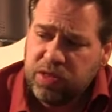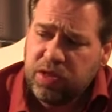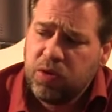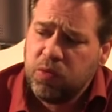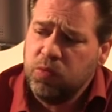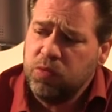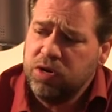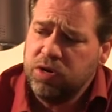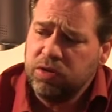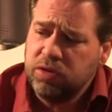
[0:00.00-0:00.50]

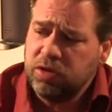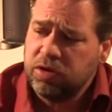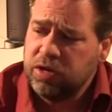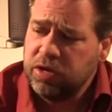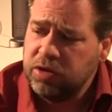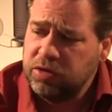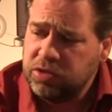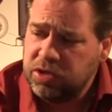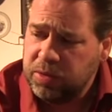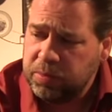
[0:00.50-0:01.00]
When you look at
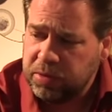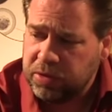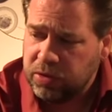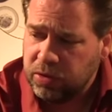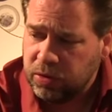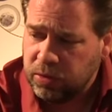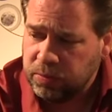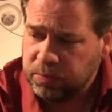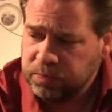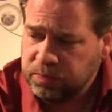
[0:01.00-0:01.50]
your
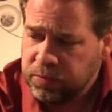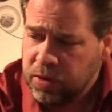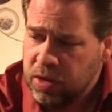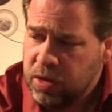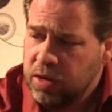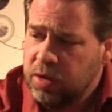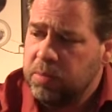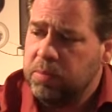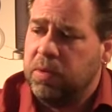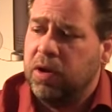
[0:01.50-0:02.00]
typical
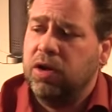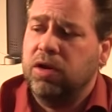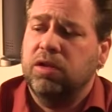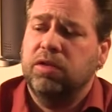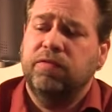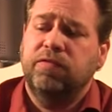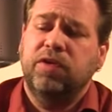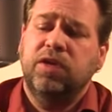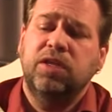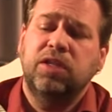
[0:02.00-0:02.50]
bottle
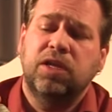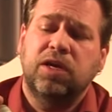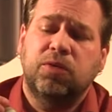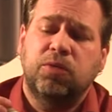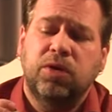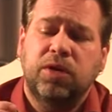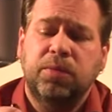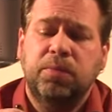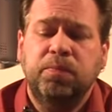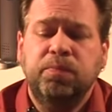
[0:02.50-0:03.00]
of
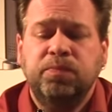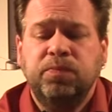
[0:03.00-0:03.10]
e-liquid,